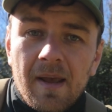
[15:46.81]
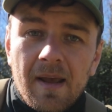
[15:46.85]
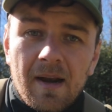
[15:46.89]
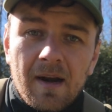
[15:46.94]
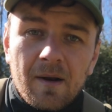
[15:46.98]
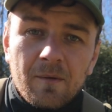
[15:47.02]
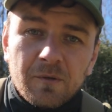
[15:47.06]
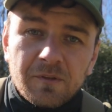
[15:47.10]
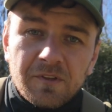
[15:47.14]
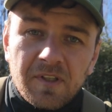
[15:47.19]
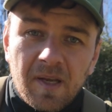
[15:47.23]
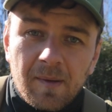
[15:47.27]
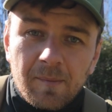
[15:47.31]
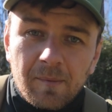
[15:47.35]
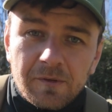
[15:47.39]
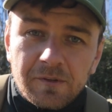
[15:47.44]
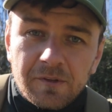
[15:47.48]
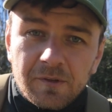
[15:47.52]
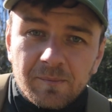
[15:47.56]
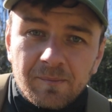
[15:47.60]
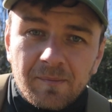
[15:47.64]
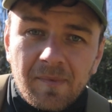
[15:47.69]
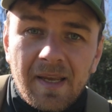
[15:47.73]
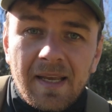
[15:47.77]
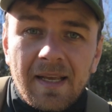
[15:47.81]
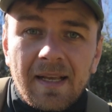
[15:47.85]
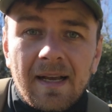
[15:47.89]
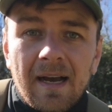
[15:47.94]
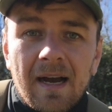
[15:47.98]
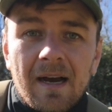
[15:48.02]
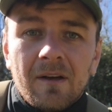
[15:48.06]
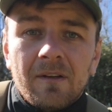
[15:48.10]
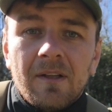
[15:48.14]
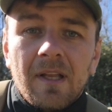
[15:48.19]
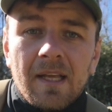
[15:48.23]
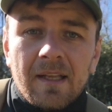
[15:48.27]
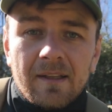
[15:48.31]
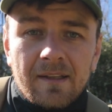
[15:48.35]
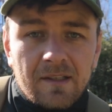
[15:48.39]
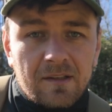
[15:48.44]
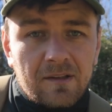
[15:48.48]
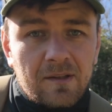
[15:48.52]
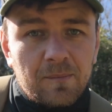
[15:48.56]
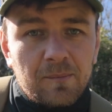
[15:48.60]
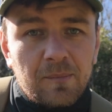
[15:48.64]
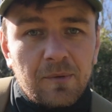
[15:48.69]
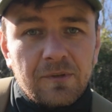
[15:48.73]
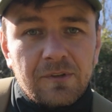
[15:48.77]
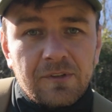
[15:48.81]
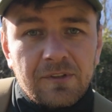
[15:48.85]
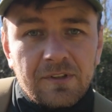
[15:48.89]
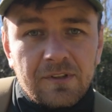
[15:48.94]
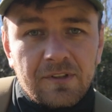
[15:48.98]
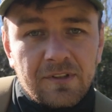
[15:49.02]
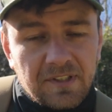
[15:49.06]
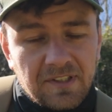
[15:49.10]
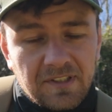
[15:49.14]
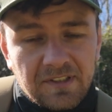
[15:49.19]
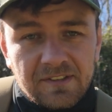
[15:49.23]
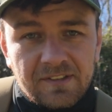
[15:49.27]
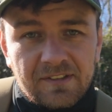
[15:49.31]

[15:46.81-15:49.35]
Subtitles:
And I was able to make out that the buzzard is